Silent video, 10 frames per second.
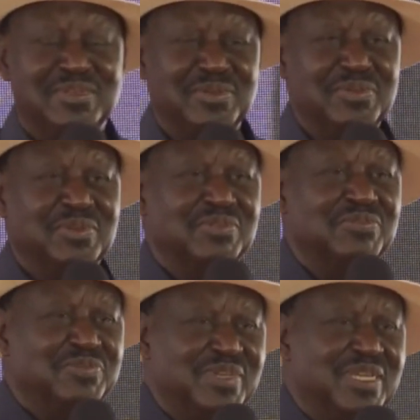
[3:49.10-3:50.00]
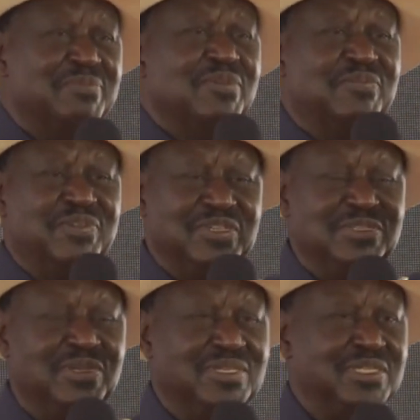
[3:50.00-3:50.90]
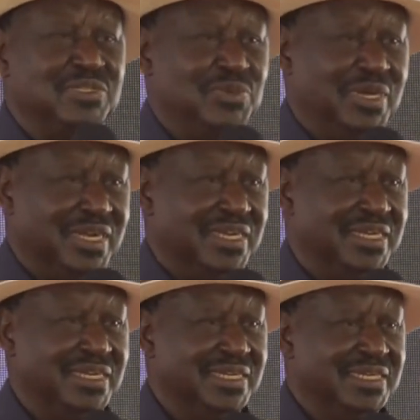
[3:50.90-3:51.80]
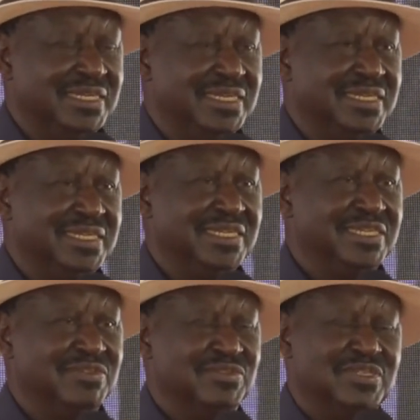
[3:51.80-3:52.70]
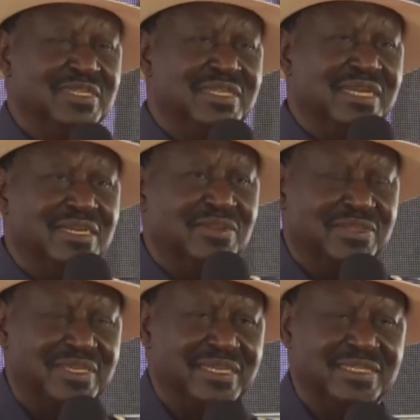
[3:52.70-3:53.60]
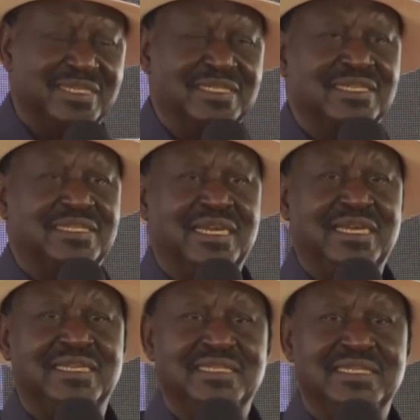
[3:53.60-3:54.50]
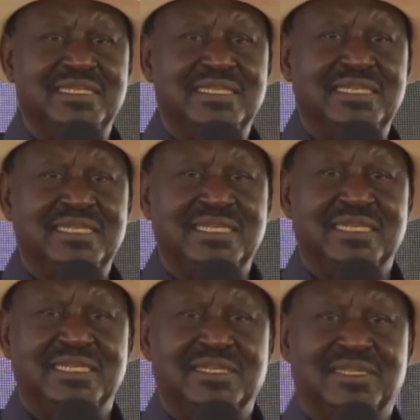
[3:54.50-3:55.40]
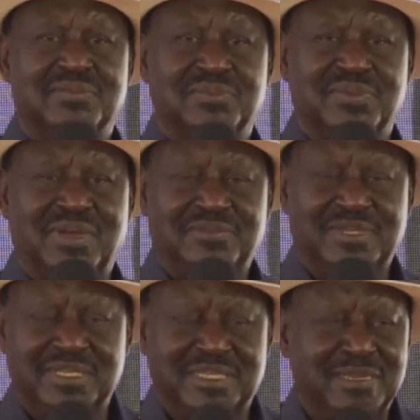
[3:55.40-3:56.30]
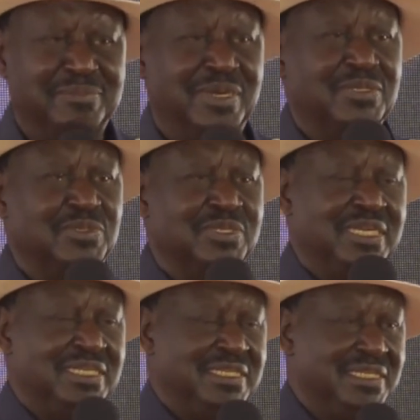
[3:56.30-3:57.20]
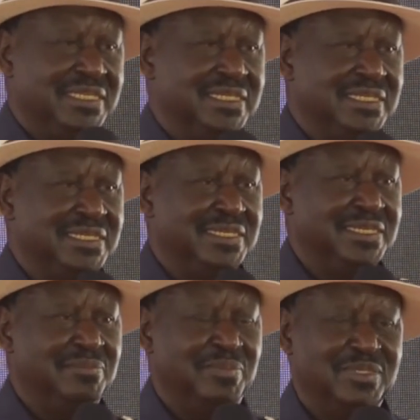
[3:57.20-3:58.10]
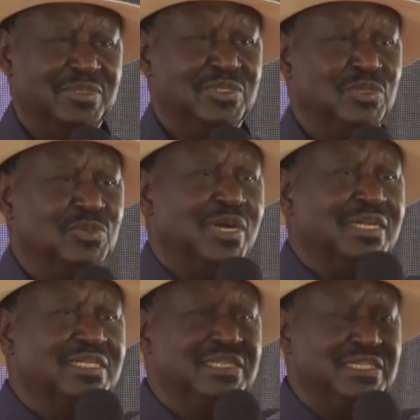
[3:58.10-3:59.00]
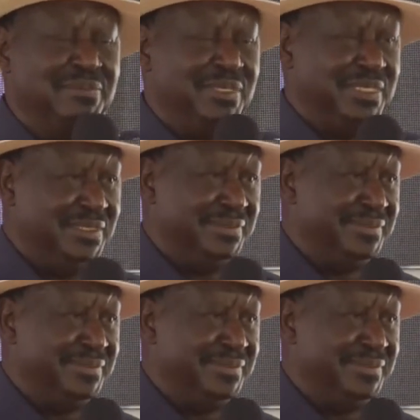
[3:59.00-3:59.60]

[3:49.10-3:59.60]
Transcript: who was very professional in his work. You've seen the kind of things that he has done after he came back to Kenya. But he also worked in Germany